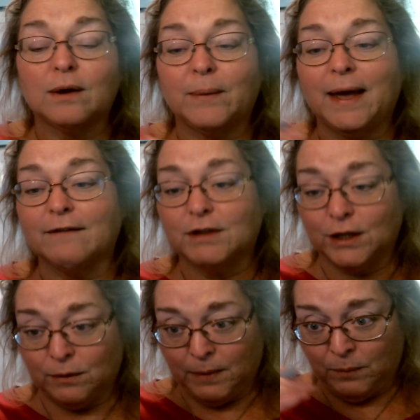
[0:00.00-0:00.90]
We have a
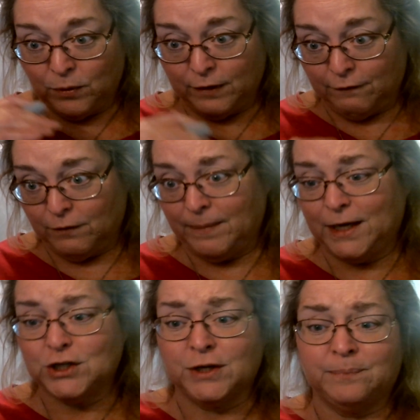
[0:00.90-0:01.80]
little bit more
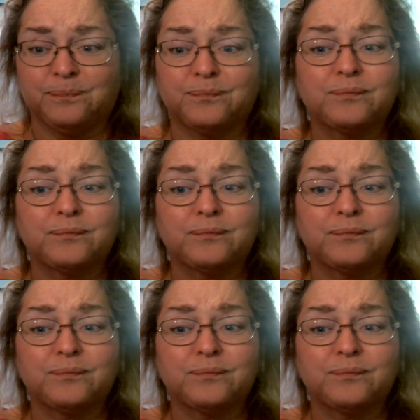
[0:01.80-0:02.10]
information.